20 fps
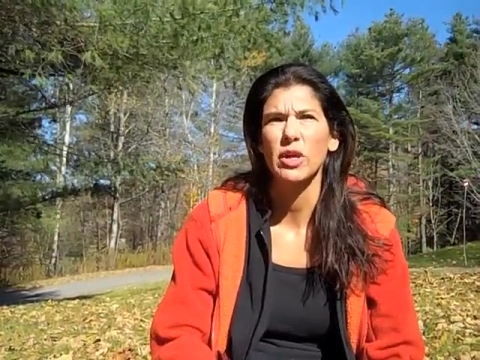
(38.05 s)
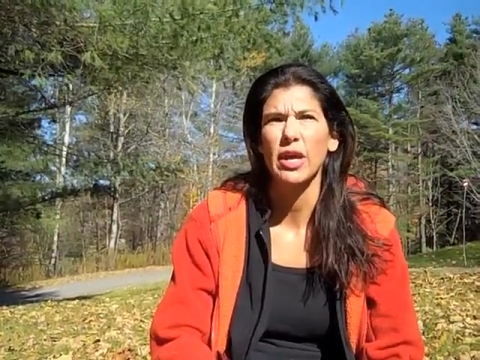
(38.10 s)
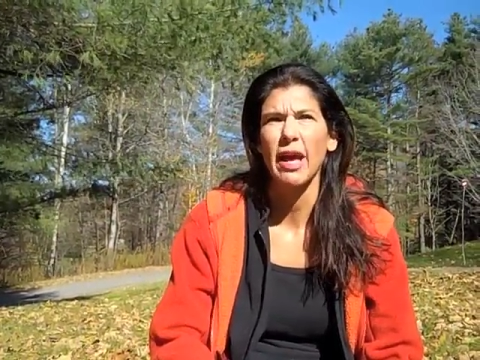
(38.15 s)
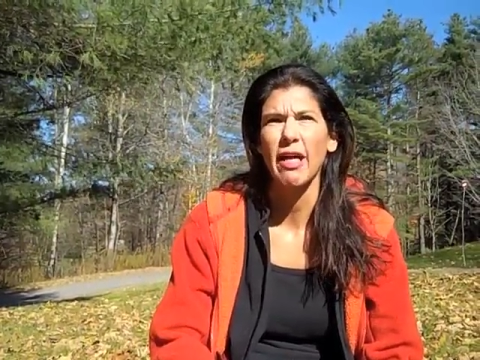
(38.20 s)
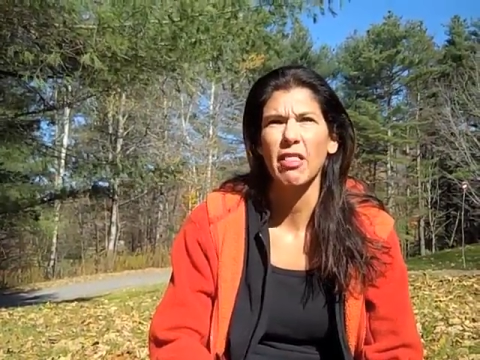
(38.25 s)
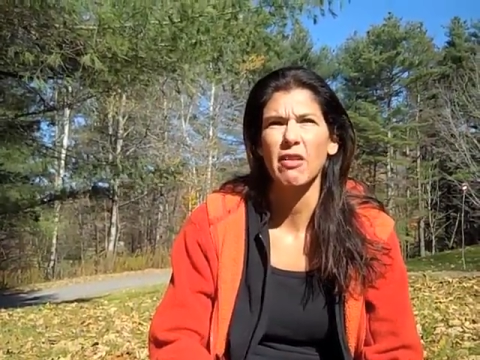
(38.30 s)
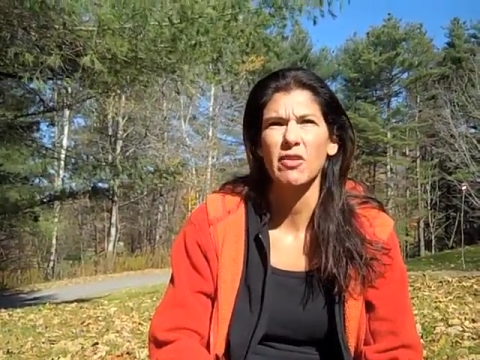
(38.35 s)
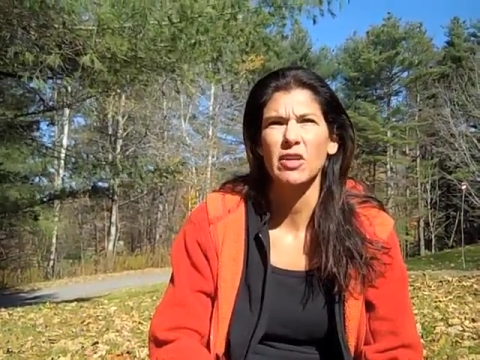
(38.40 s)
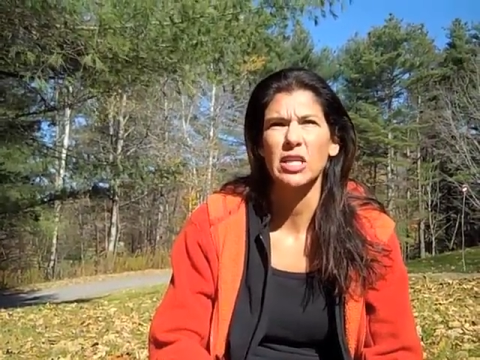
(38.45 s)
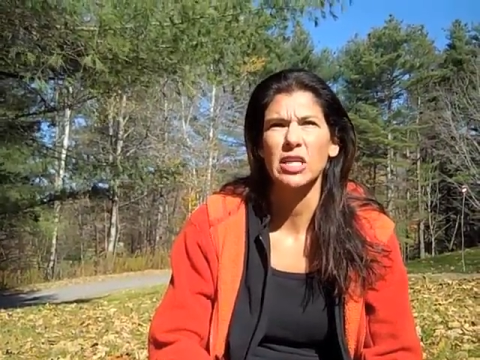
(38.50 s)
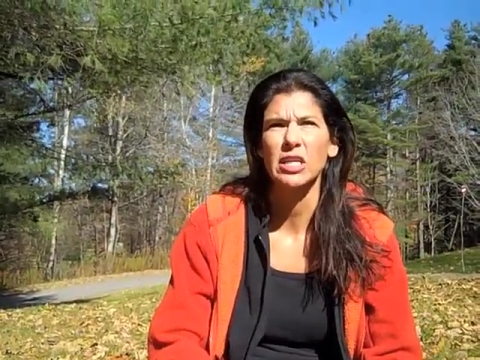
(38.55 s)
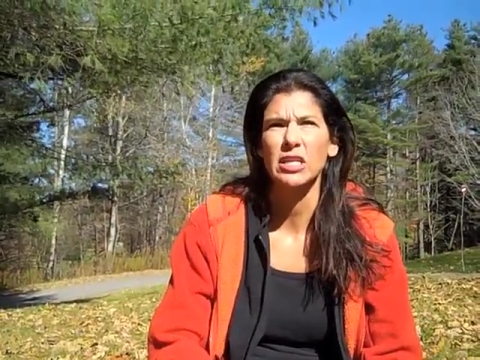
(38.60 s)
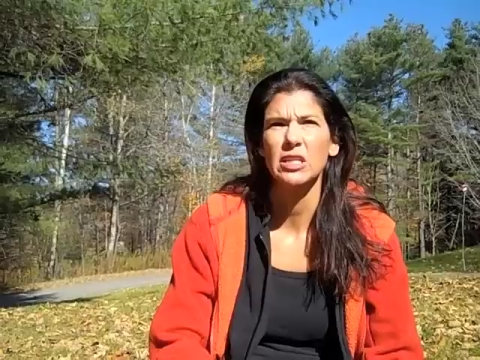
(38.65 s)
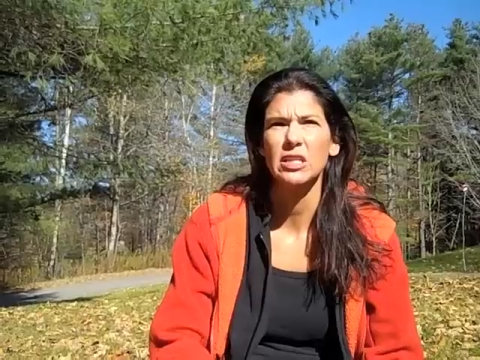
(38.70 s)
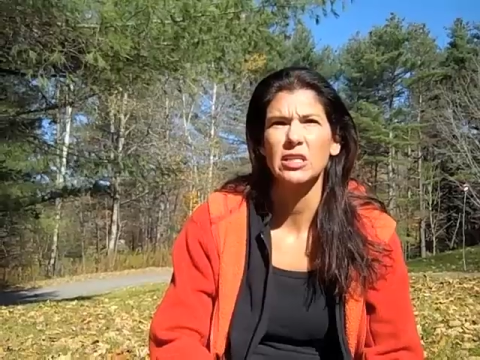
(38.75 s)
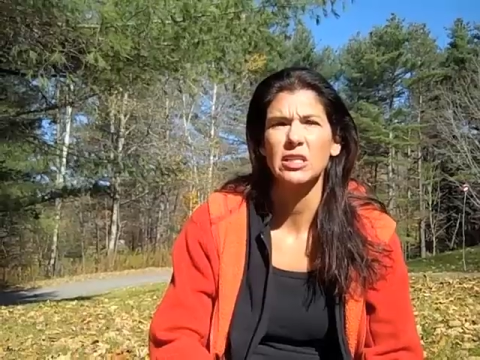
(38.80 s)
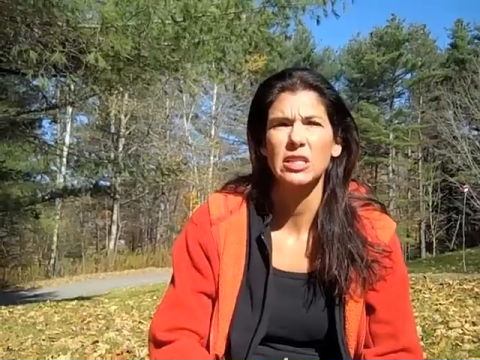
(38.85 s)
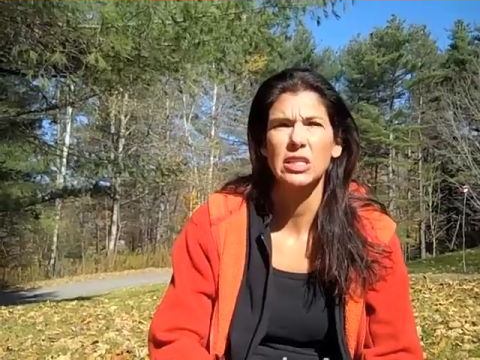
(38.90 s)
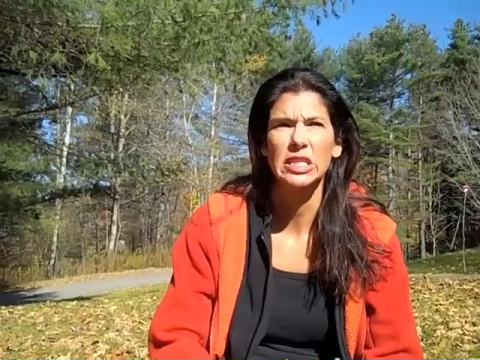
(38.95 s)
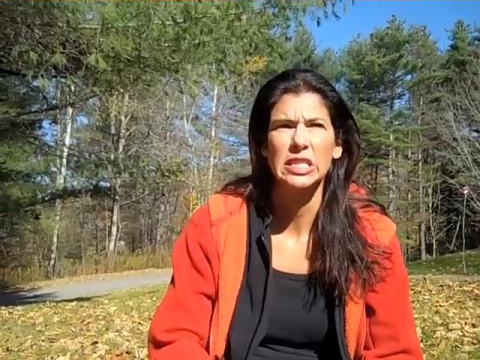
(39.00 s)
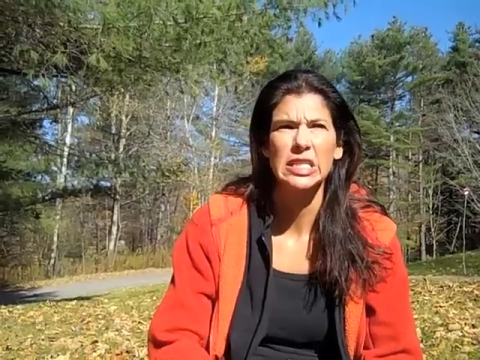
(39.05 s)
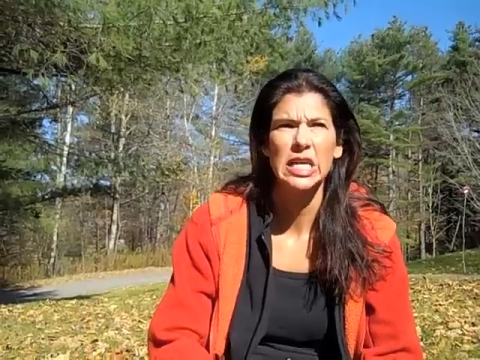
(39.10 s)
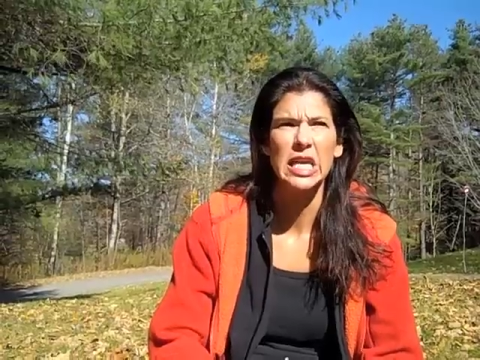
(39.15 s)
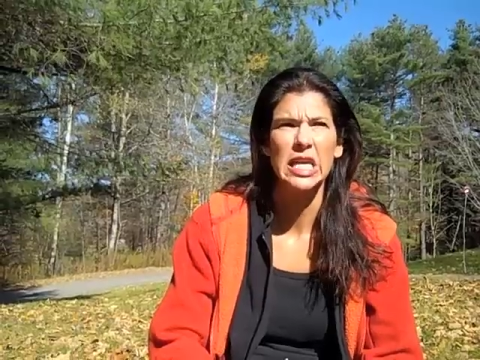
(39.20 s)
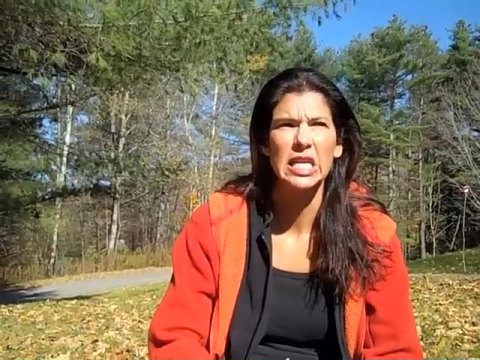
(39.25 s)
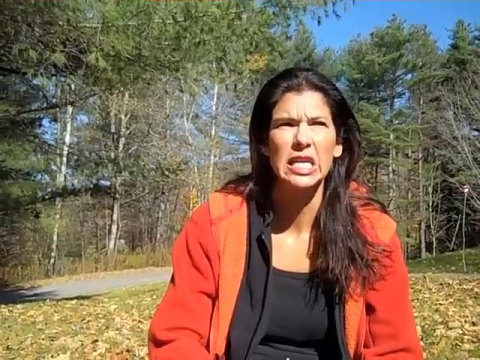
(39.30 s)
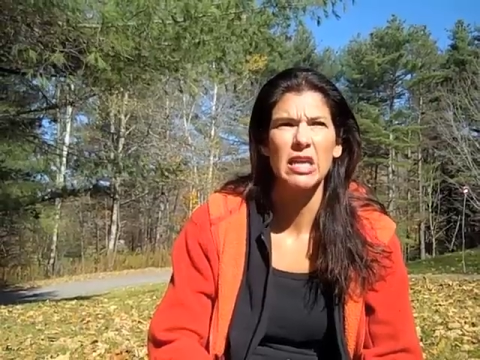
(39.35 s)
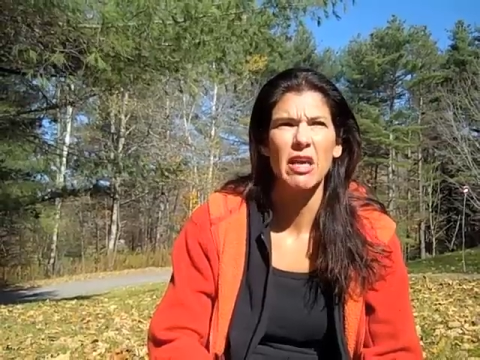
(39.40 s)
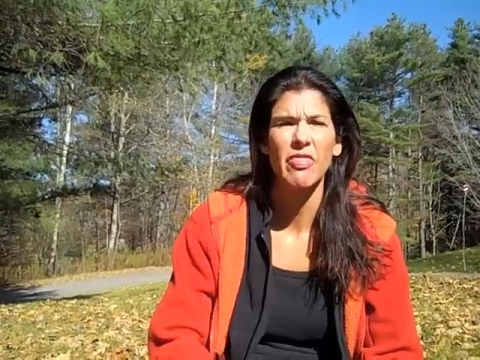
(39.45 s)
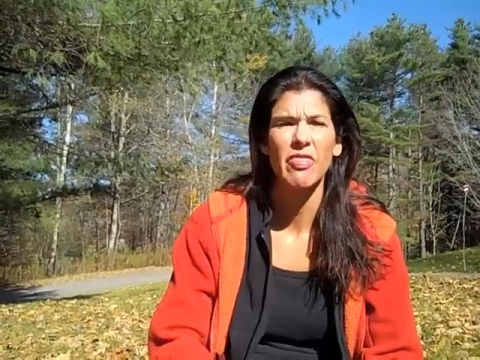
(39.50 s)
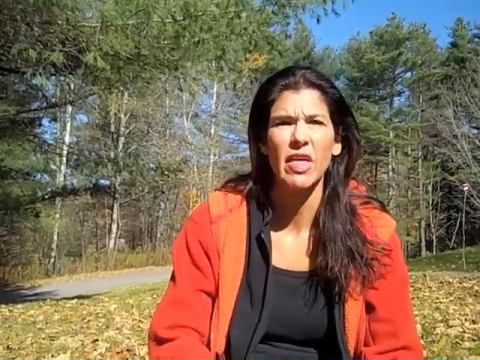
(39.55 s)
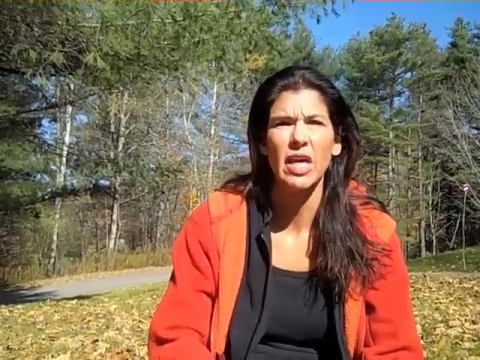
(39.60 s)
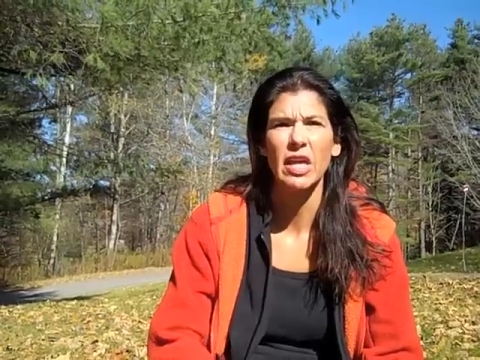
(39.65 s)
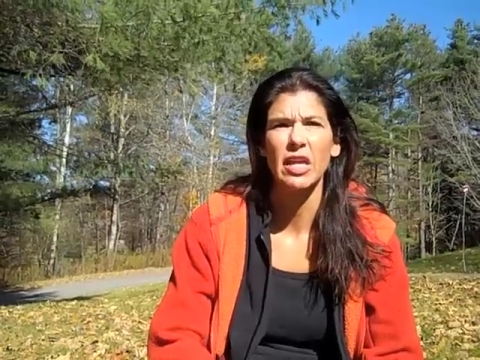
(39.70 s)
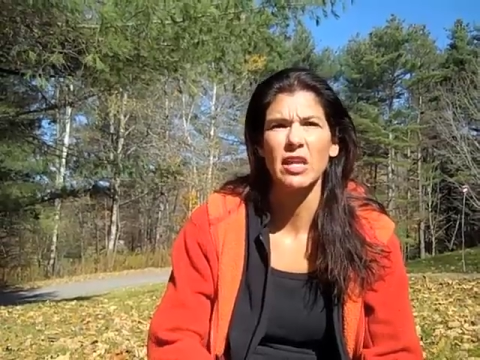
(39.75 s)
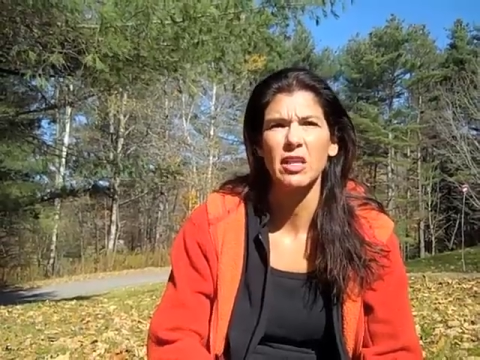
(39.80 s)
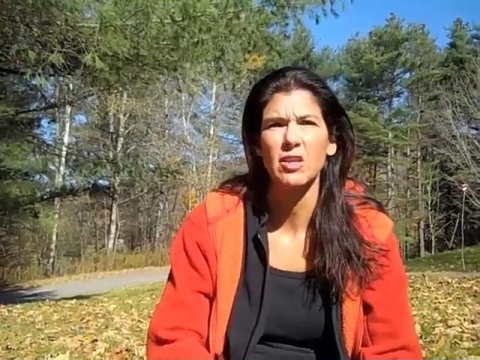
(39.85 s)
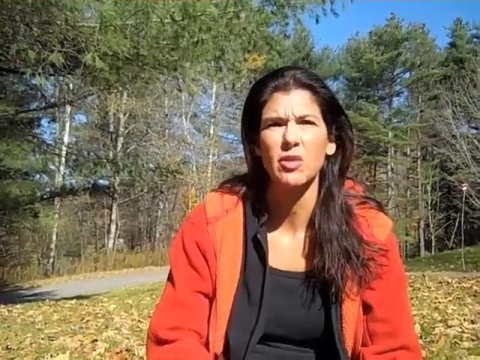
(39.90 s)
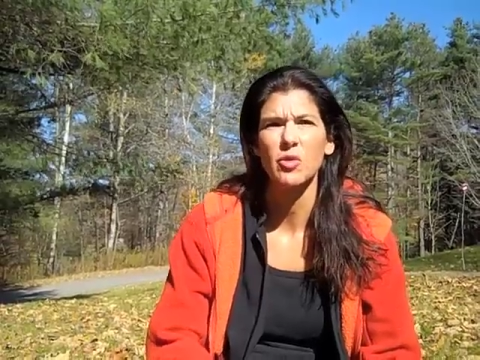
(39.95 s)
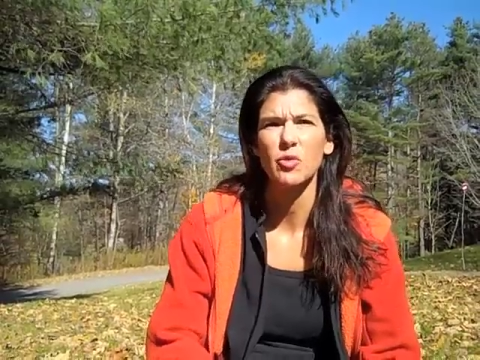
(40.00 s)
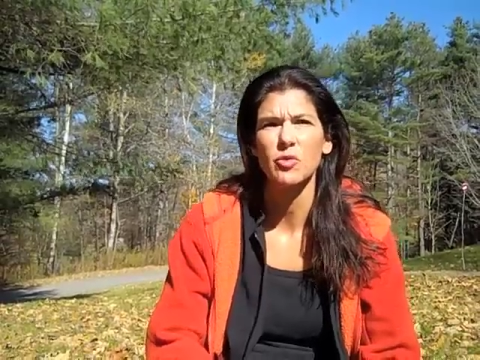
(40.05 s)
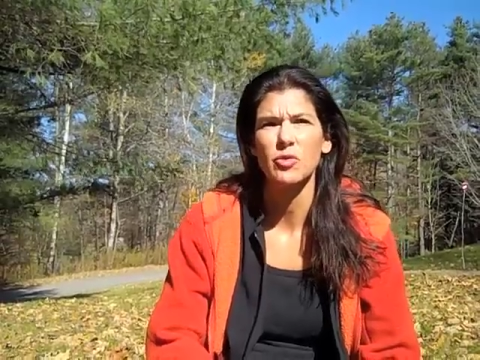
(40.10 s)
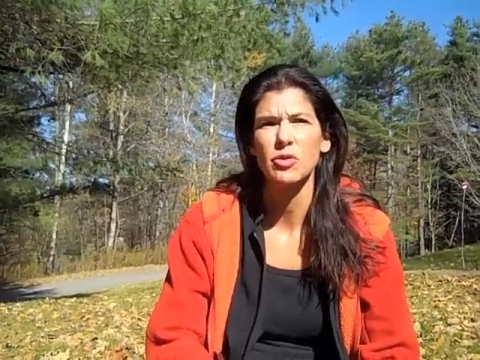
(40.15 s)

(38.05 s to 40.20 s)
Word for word: calorie intake, and then